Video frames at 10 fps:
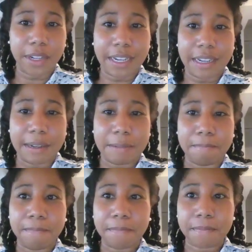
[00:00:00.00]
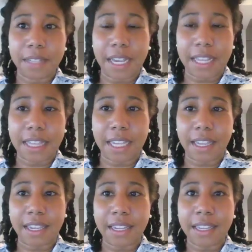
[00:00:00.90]
I
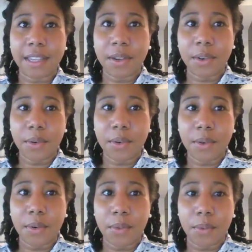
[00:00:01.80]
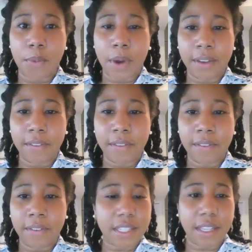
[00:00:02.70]
think
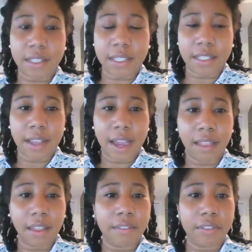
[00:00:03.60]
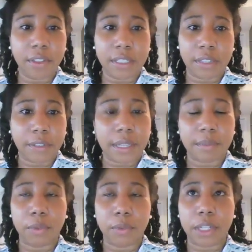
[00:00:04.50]
I love the different
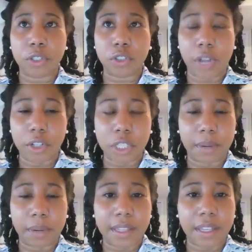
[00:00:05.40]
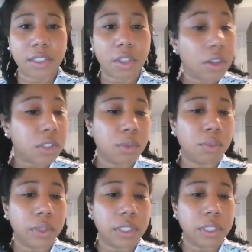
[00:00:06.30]
types of winning strategies, but I think it's also
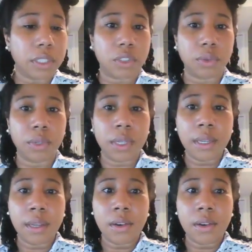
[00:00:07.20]
important to